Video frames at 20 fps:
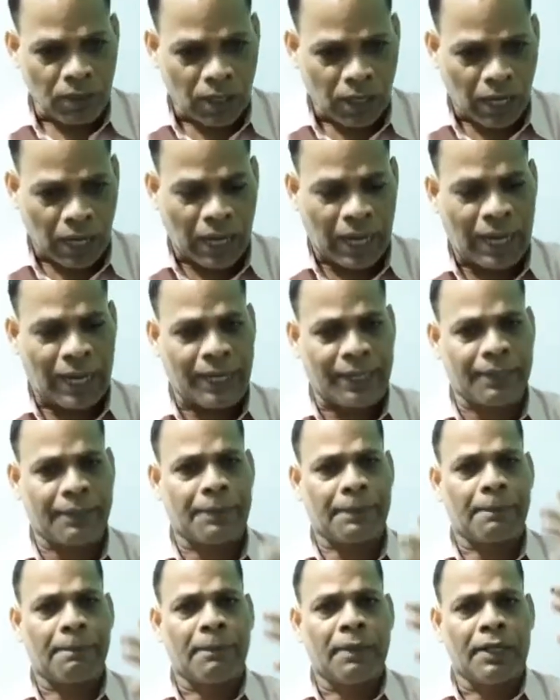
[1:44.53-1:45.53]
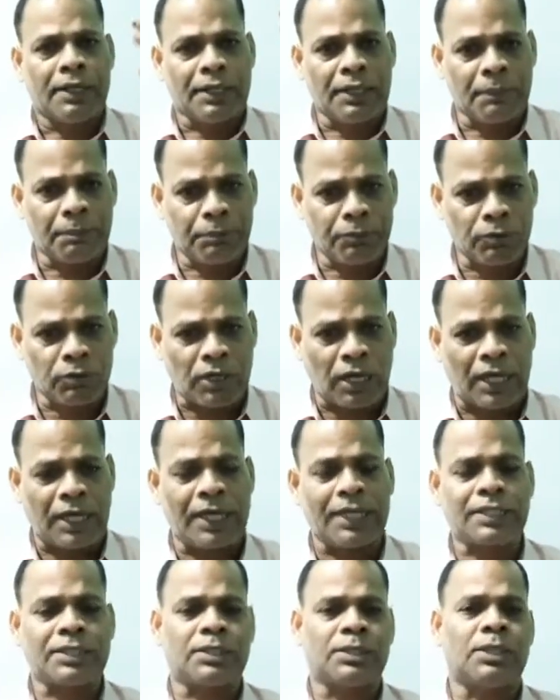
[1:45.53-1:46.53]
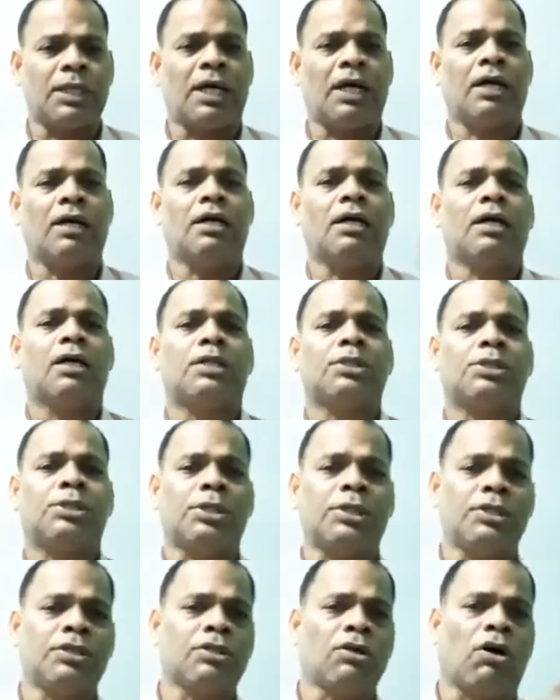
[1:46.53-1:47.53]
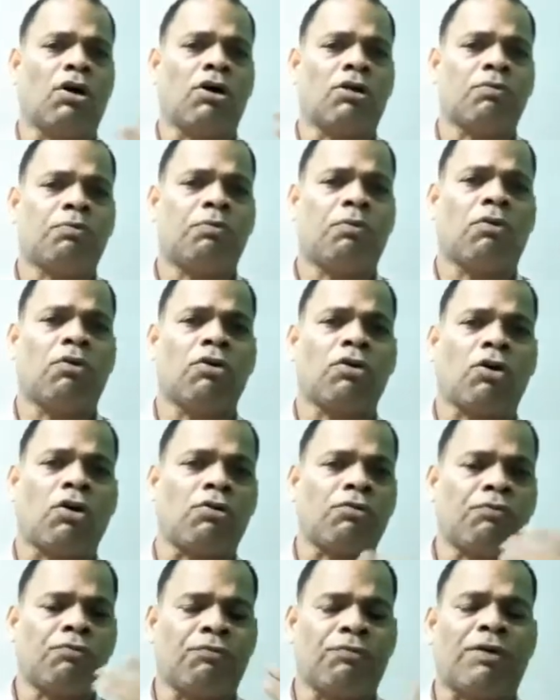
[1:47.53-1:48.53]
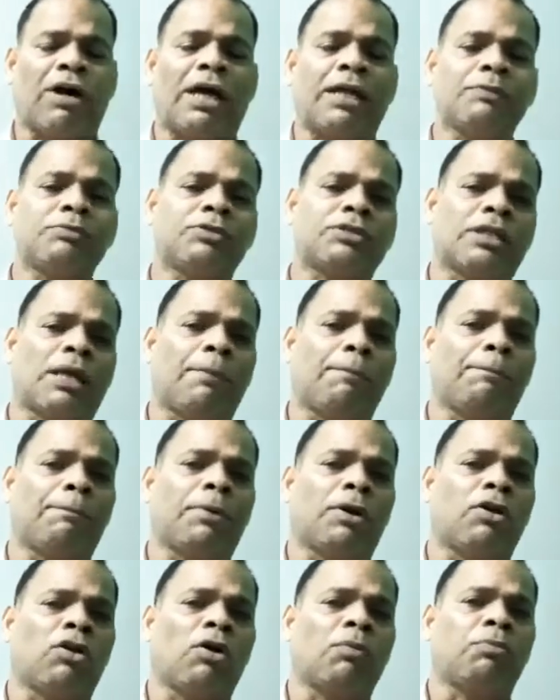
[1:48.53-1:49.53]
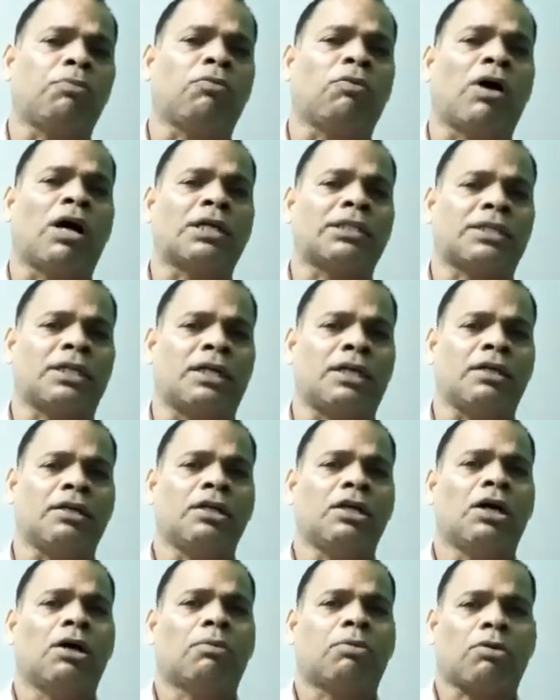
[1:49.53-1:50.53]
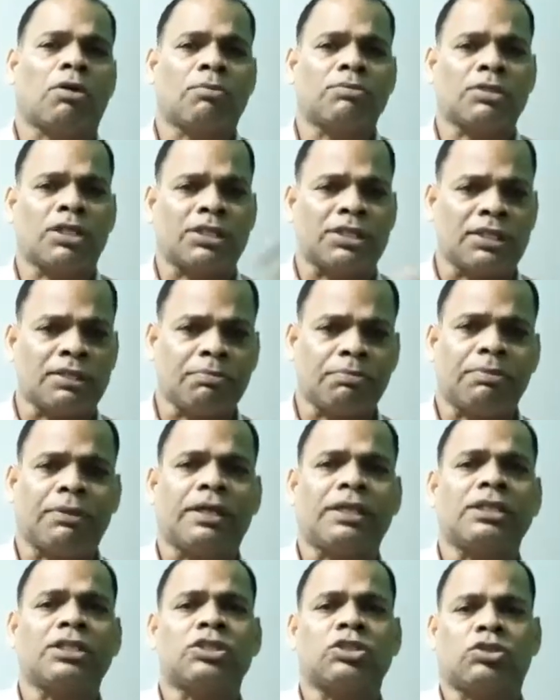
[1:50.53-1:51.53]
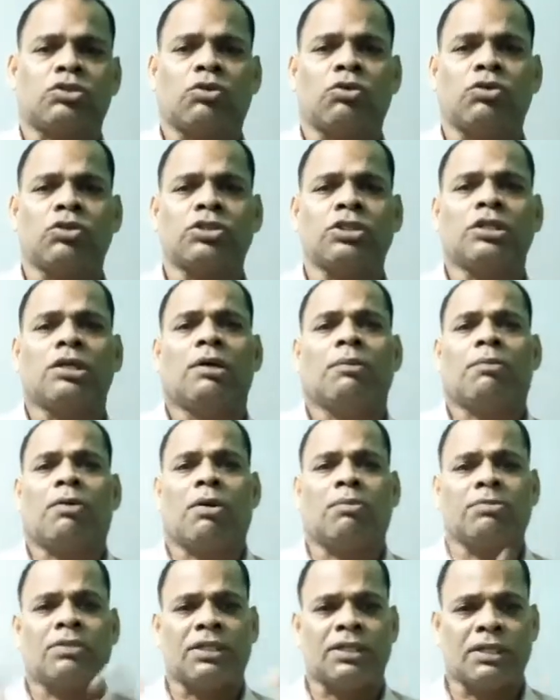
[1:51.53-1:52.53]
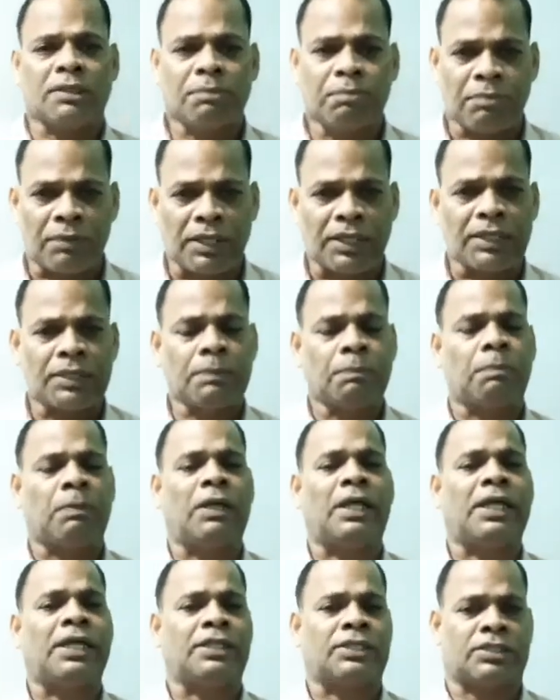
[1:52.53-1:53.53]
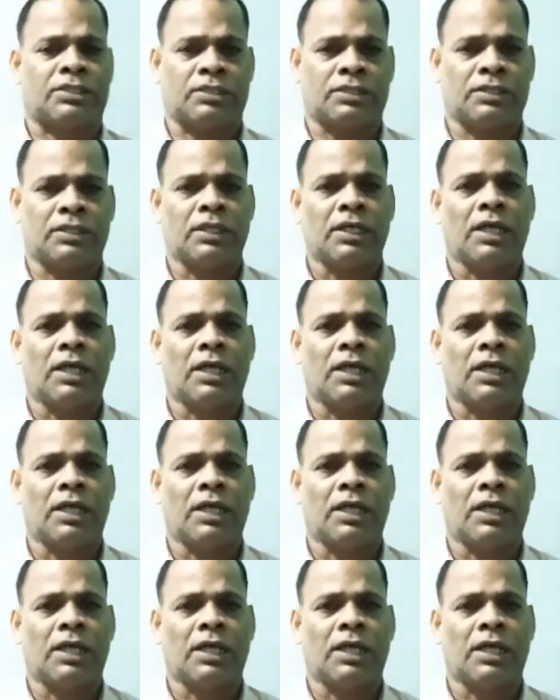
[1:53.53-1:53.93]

and if you collect the 3 or 4 or 5 sample of water from the different source, from the different place,